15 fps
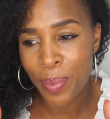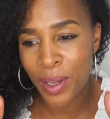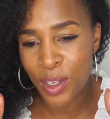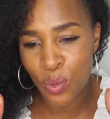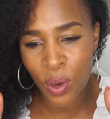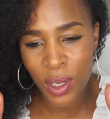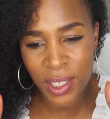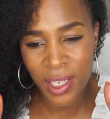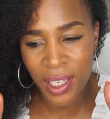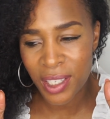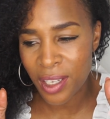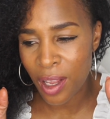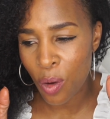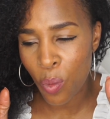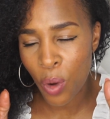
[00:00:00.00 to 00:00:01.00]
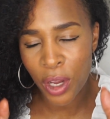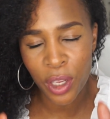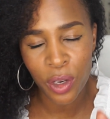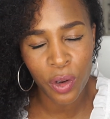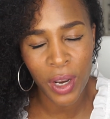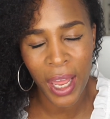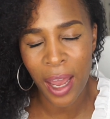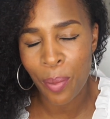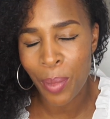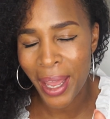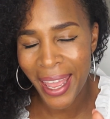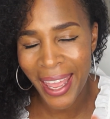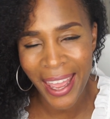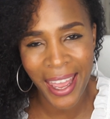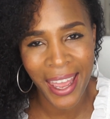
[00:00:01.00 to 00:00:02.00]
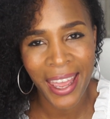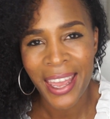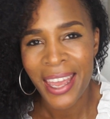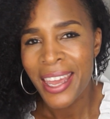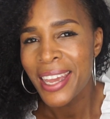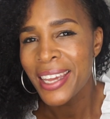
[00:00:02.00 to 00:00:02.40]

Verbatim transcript: because once I start working on how my hair